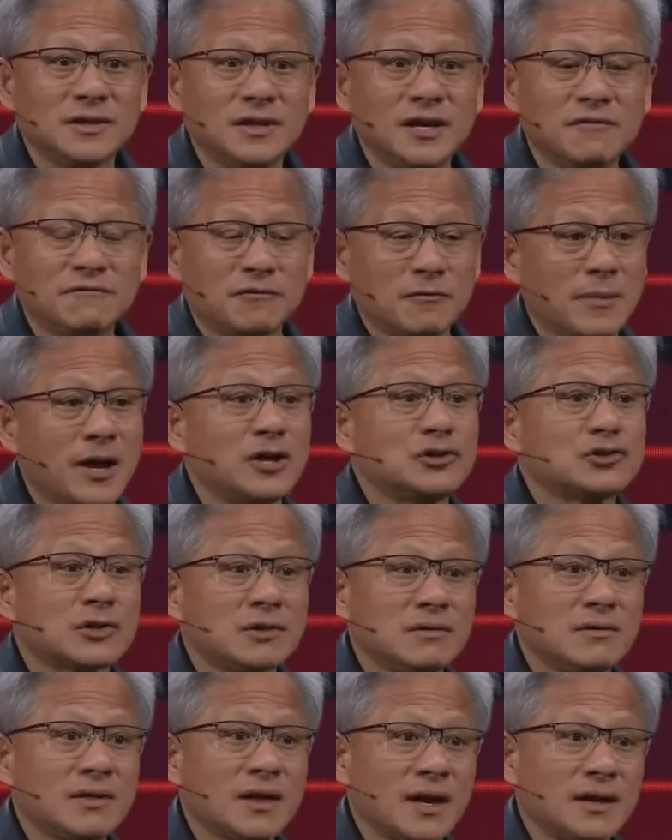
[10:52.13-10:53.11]

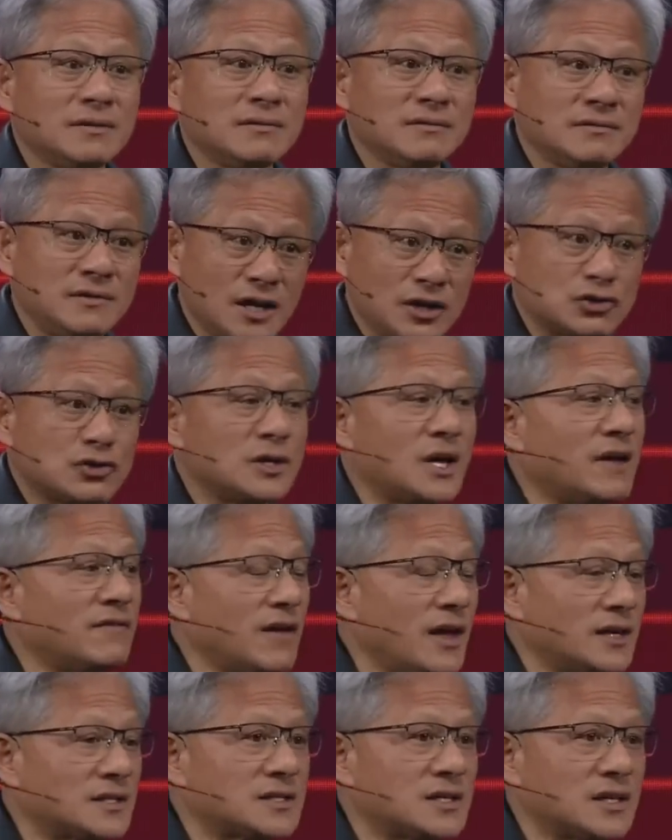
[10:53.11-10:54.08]
information that they should have
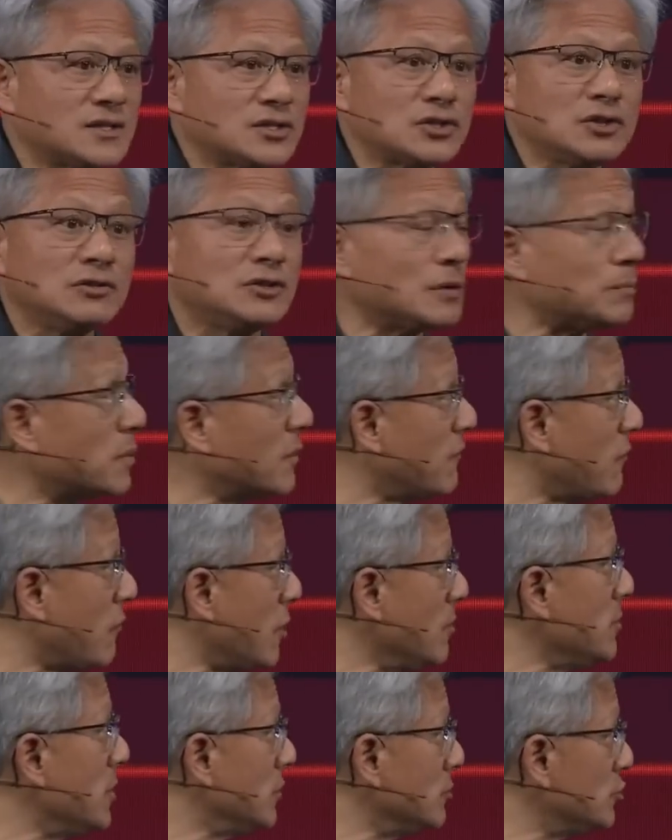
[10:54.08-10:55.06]
access to to
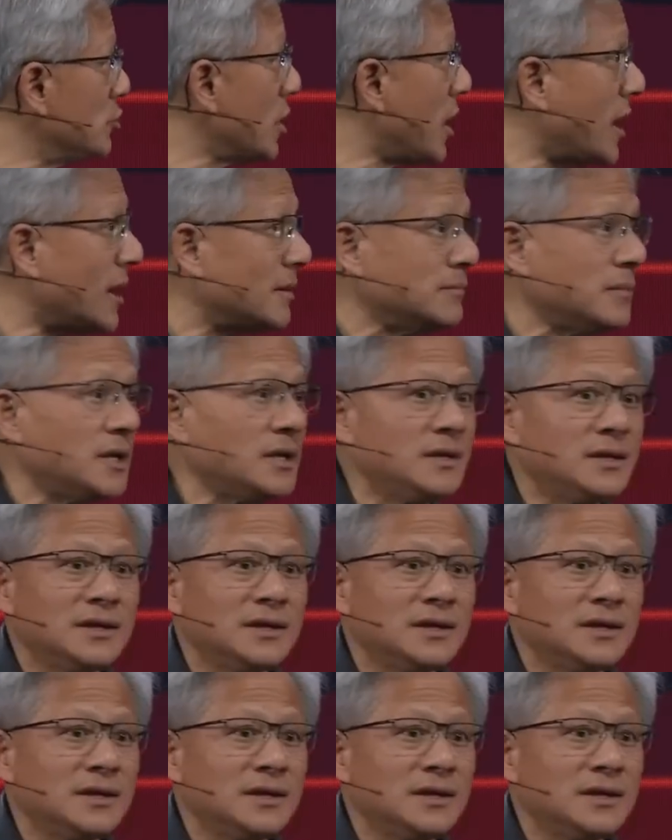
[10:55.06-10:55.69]
perform their job.